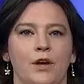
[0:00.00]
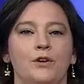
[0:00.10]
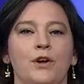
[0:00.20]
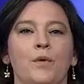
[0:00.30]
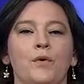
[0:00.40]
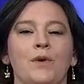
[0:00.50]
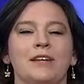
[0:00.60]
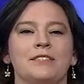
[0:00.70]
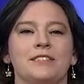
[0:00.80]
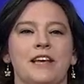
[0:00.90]
No
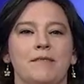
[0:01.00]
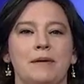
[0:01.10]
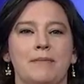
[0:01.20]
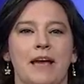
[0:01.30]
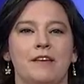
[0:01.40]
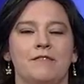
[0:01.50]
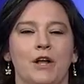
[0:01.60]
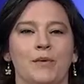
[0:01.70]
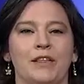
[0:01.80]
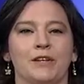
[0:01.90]
arrests have been made
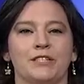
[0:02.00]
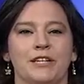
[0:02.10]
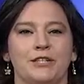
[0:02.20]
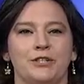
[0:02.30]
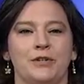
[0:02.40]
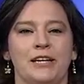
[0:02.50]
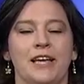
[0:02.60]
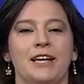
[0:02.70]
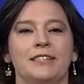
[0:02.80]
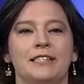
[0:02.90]
following Thursday's shooting.
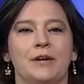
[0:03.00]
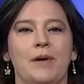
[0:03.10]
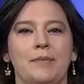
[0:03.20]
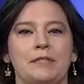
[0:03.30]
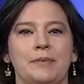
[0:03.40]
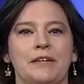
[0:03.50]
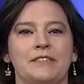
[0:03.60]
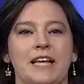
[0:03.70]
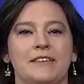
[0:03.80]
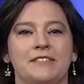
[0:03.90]
Cedar Rapids
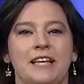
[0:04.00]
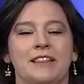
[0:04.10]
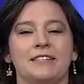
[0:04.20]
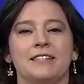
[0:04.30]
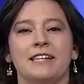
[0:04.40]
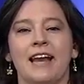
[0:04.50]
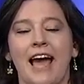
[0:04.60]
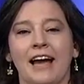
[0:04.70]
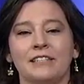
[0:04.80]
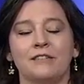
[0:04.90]
police have said this is an
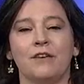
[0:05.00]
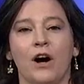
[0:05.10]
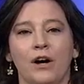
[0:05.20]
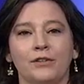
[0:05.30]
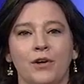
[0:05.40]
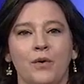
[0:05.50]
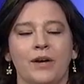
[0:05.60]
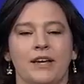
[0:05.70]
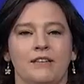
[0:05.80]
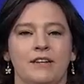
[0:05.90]
active,
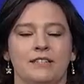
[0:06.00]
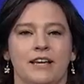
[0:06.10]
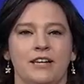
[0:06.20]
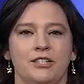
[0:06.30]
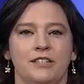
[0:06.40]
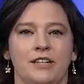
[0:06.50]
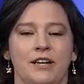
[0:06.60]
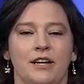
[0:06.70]
ongoing investigation.